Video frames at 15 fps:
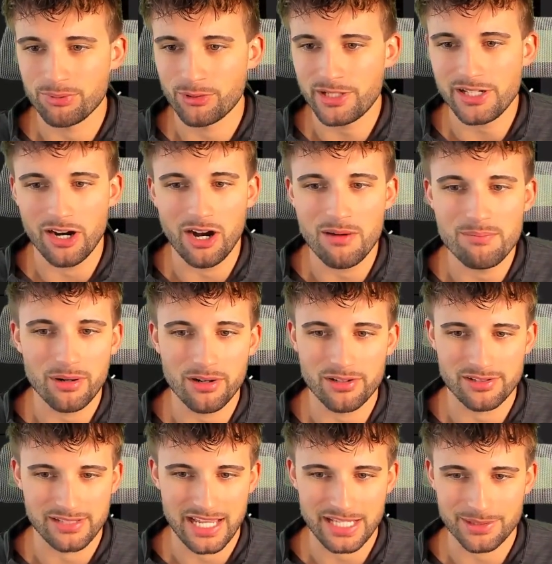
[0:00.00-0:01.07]
pretty on par
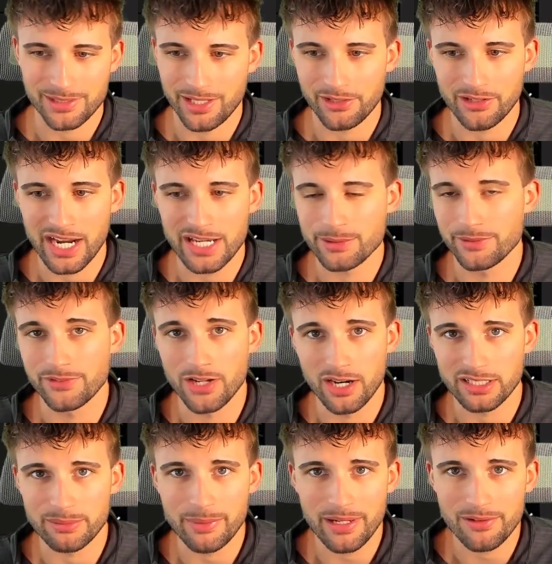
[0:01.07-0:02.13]
stats with the other guys we've
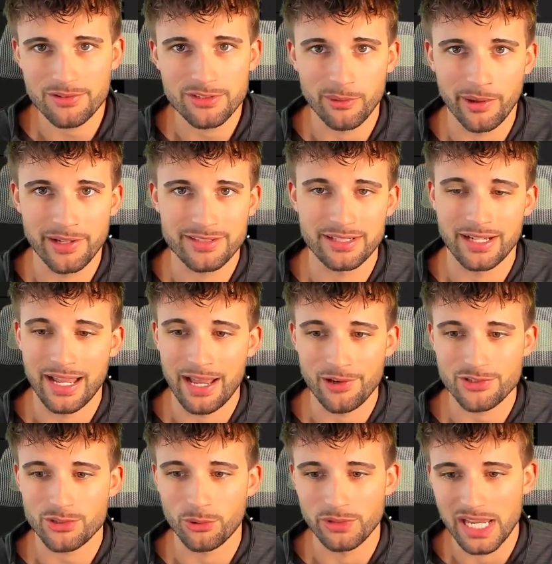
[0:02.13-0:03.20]
talked about. So while he's not a
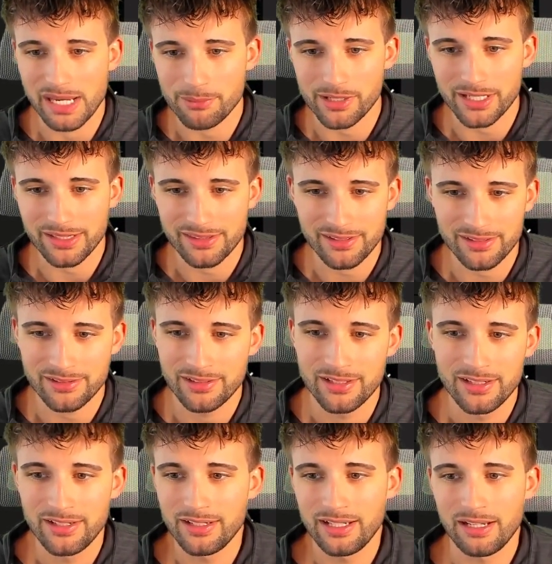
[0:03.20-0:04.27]
household name or anything, I
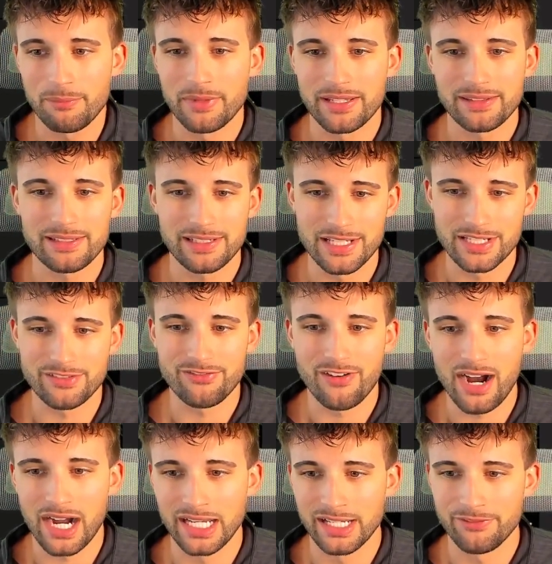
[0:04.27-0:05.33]
mean, I think he's
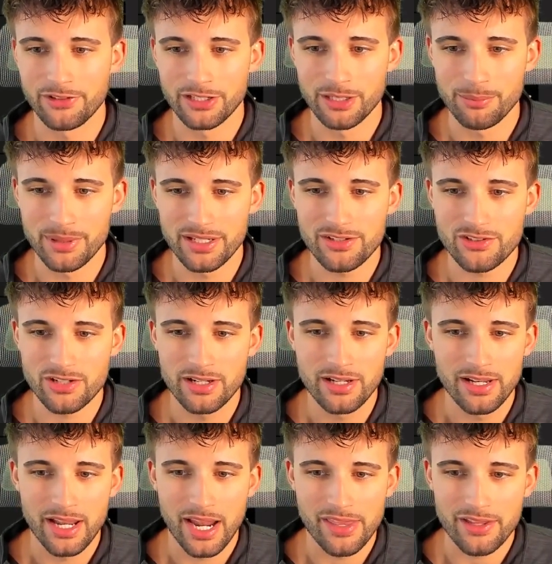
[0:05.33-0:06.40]
fine if you're in a pinch.
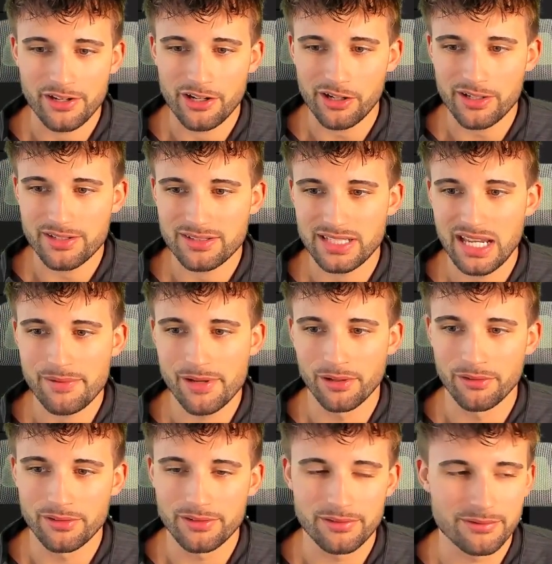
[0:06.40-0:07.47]
And then Curtis
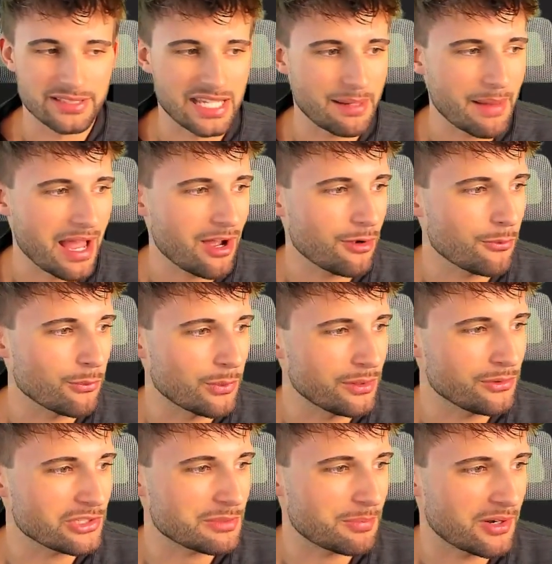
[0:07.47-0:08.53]
Samuel. Sam Howell
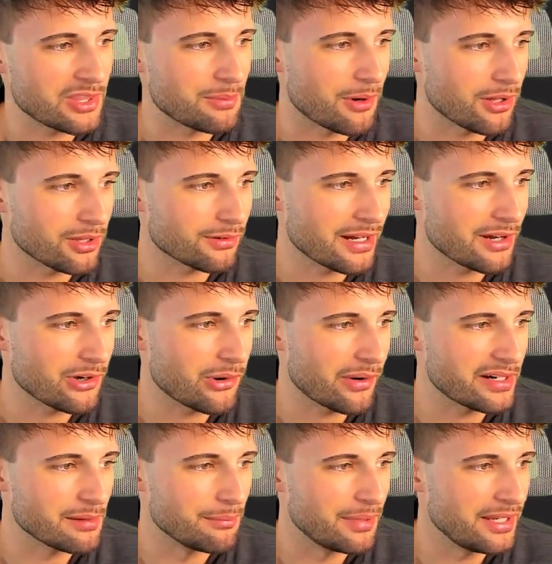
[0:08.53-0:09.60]
will spread the ball around
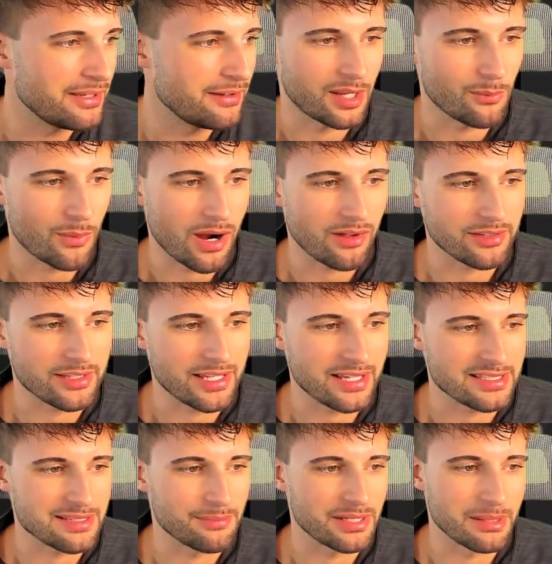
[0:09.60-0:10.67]
quite a bit. And while he
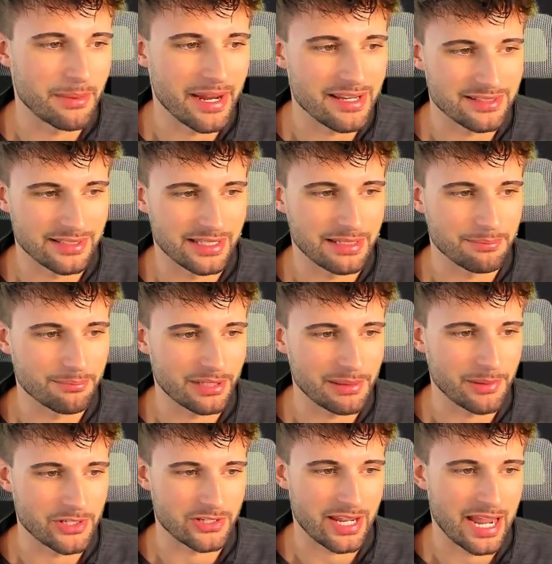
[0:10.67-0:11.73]
hasn't been amazing, he pretty
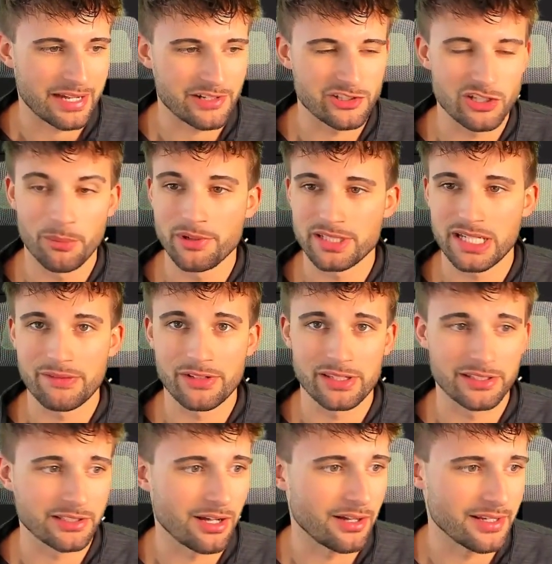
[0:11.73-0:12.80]
much catches almost
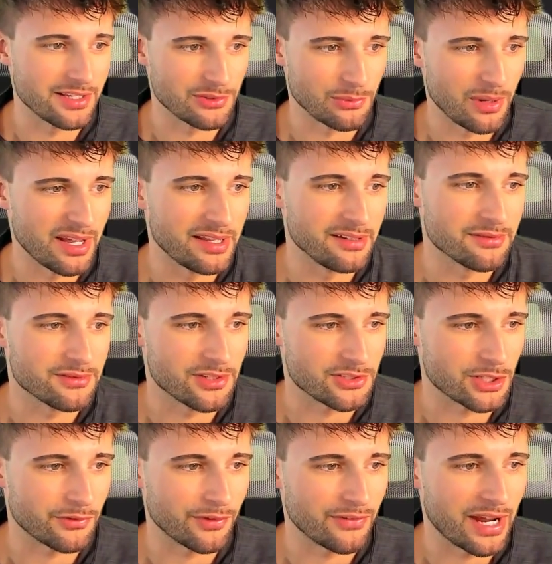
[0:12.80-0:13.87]
everything gone his way. Just
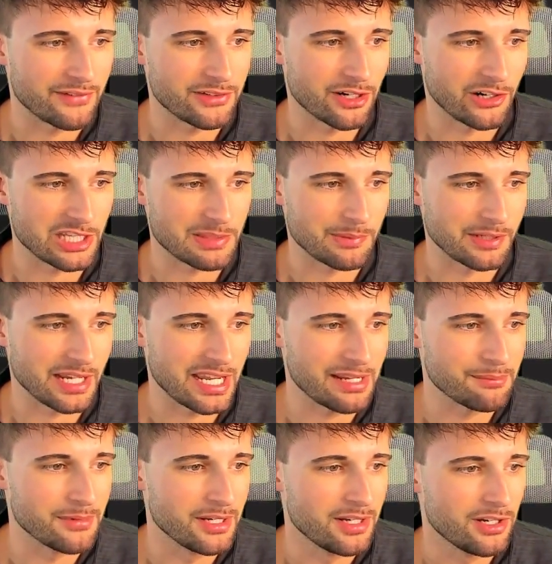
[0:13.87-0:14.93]
over 5 targets per
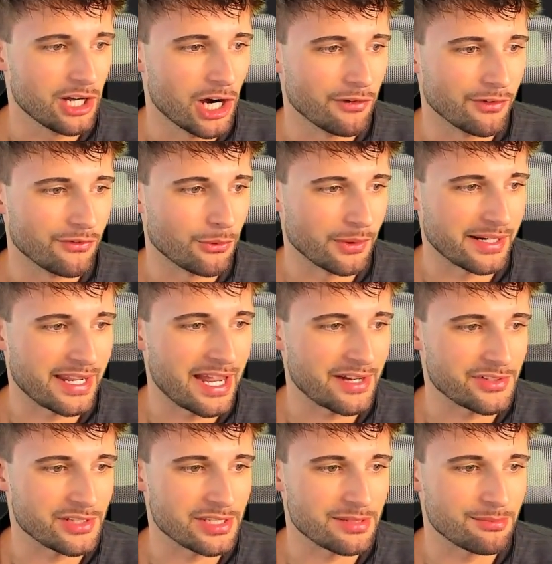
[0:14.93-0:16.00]
game, over 4
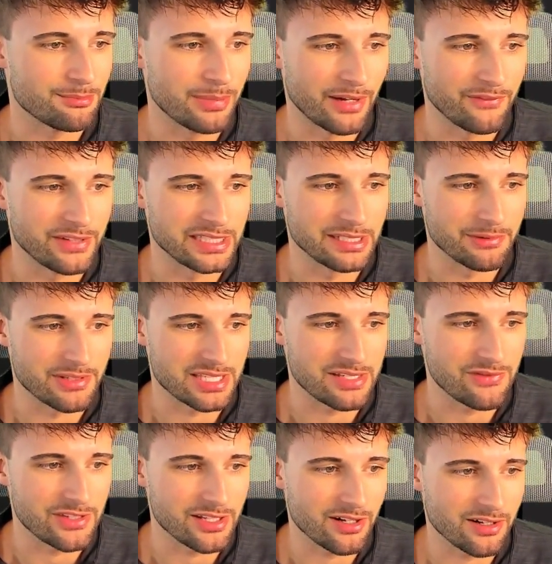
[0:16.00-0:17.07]
catches, about 50
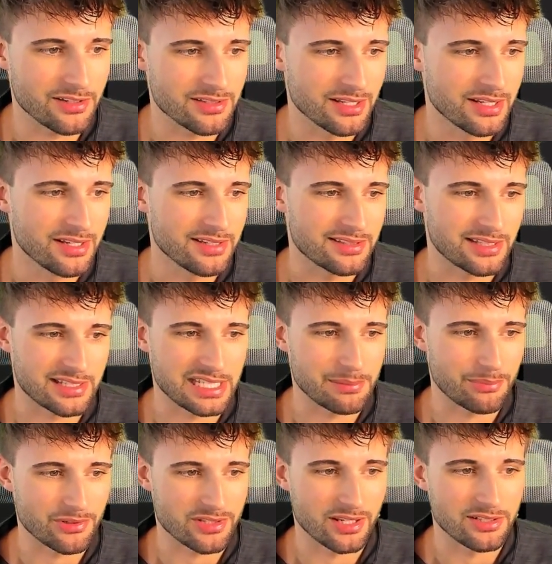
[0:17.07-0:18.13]
receiving yards,
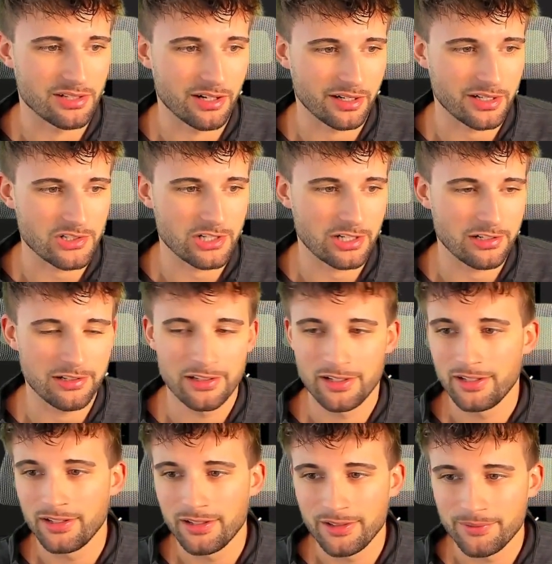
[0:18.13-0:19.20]
16% target share.
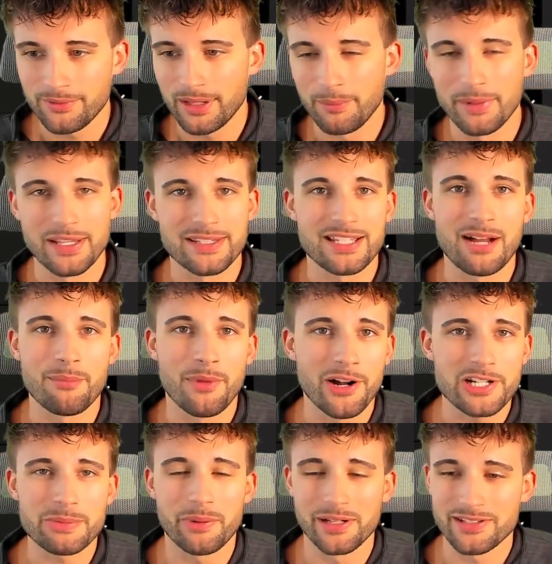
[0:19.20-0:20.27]
I mean, it's not
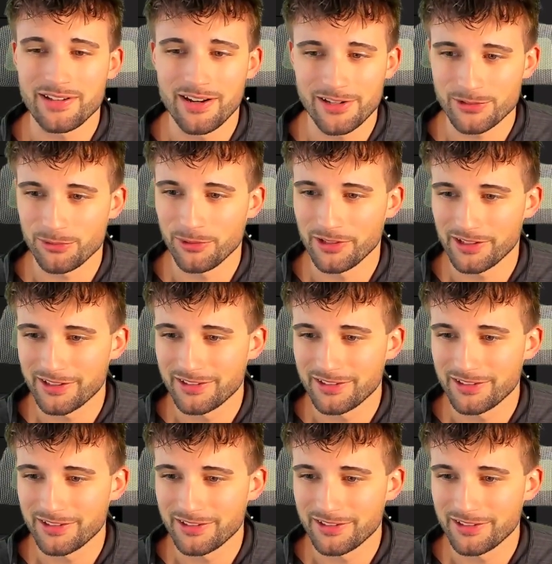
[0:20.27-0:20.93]
much, but it's honest work.